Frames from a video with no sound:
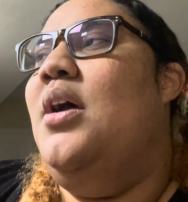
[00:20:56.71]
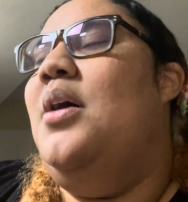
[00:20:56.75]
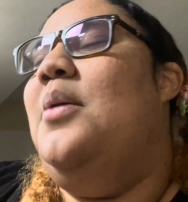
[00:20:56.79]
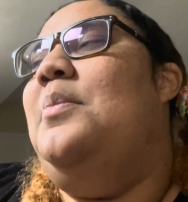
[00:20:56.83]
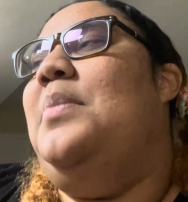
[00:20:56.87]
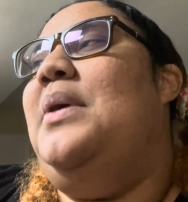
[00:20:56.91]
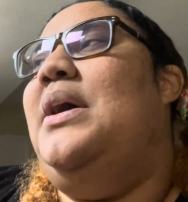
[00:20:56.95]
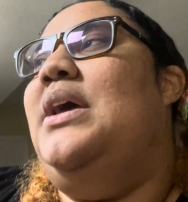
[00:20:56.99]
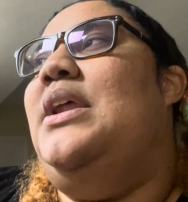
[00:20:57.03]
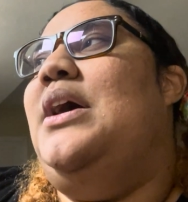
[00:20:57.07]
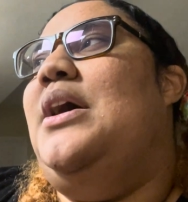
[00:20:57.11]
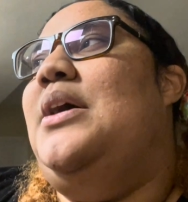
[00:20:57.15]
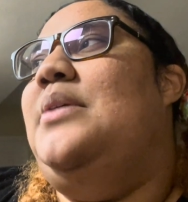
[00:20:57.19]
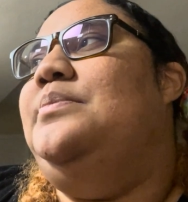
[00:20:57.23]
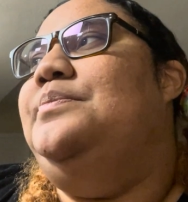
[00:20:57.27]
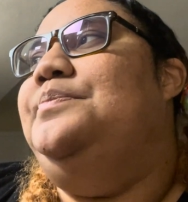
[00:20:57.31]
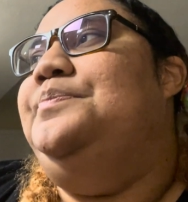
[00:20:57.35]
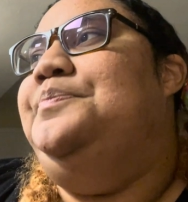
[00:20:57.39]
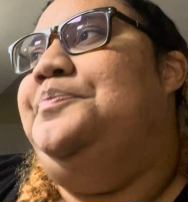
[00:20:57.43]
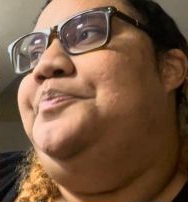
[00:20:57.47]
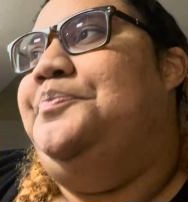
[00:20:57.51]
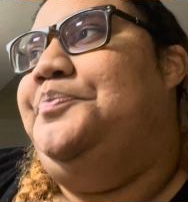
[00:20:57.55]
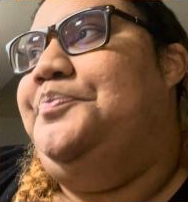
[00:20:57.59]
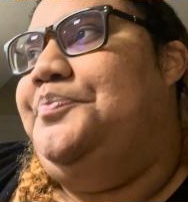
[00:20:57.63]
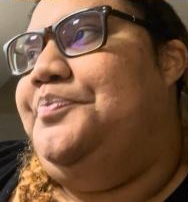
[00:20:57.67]
But
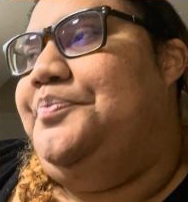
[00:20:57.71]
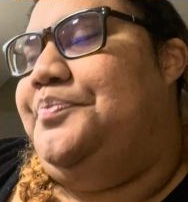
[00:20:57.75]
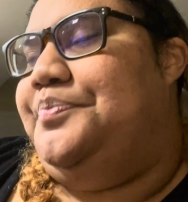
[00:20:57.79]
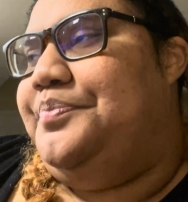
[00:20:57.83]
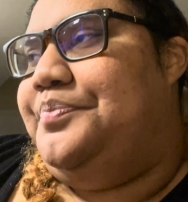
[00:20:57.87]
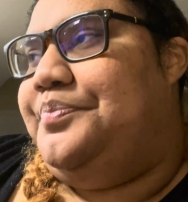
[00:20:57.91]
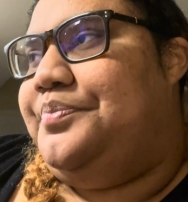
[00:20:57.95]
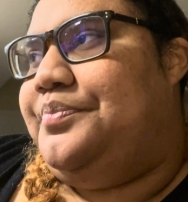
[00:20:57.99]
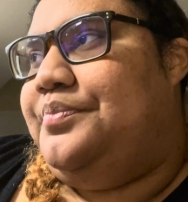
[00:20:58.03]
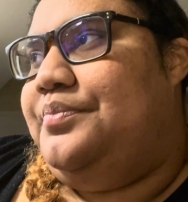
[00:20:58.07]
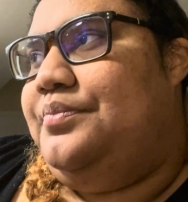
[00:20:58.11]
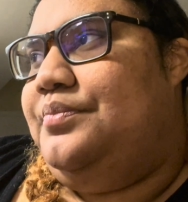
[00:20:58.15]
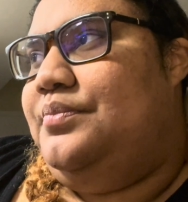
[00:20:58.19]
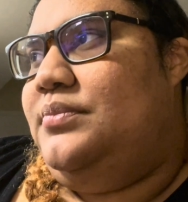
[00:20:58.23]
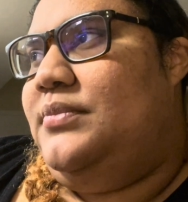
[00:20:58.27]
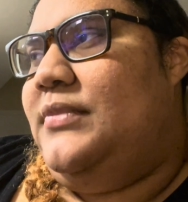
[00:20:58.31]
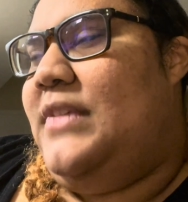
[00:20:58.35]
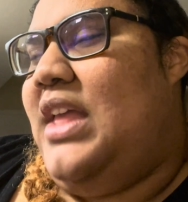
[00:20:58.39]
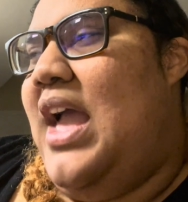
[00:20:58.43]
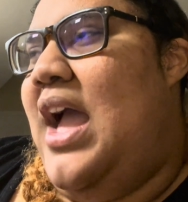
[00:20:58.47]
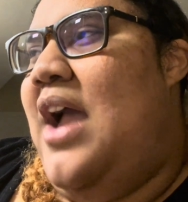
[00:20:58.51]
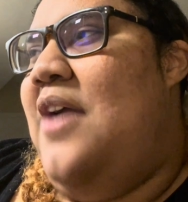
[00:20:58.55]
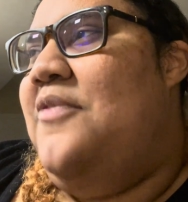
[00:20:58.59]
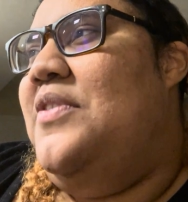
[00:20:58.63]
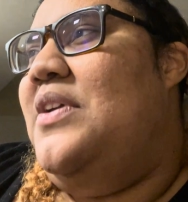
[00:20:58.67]

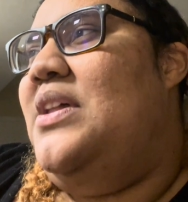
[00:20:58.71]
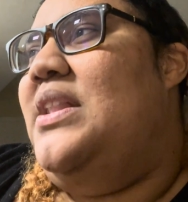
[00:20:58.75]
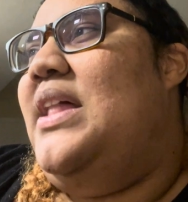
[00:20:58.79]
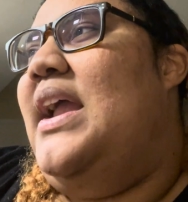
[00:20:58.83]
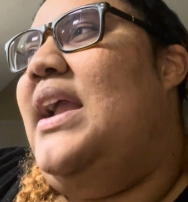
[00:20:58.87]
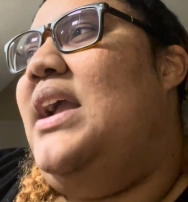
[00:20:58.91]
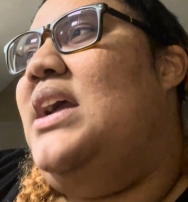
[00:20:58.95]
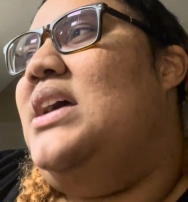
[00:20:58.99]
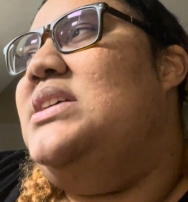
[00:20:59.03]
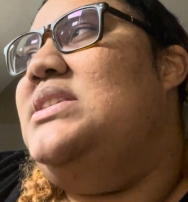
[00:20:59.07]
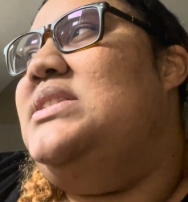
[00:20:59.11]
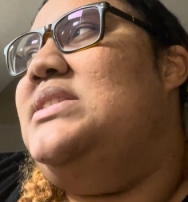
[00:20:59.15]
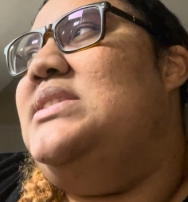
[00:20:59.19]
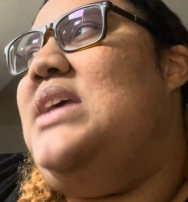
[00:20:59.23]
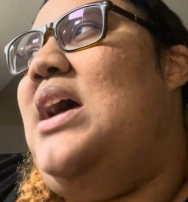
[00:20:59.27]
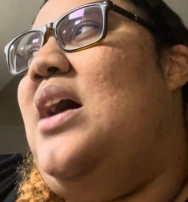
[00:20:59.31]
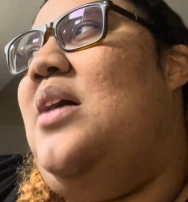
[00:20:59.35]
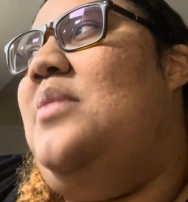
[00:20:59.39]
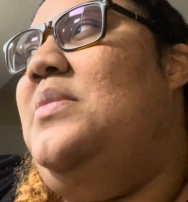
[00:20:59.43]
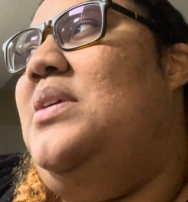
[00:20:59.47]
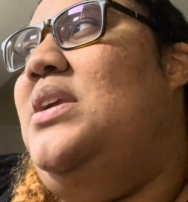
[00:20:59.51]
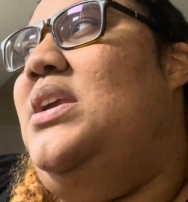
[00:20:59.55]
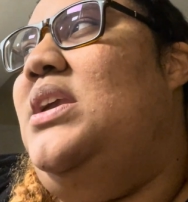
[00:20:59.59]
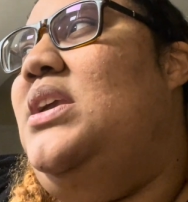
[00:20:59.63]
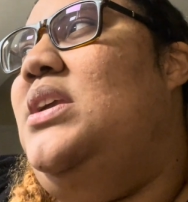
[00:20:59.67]
I feel like
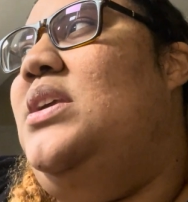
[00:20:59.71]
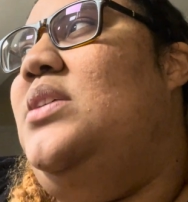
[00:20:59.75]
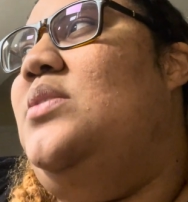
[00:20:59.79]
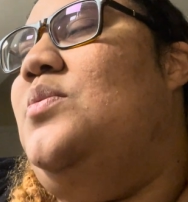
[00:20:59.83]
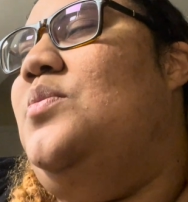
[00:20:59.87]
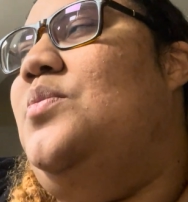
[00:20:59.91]
Asami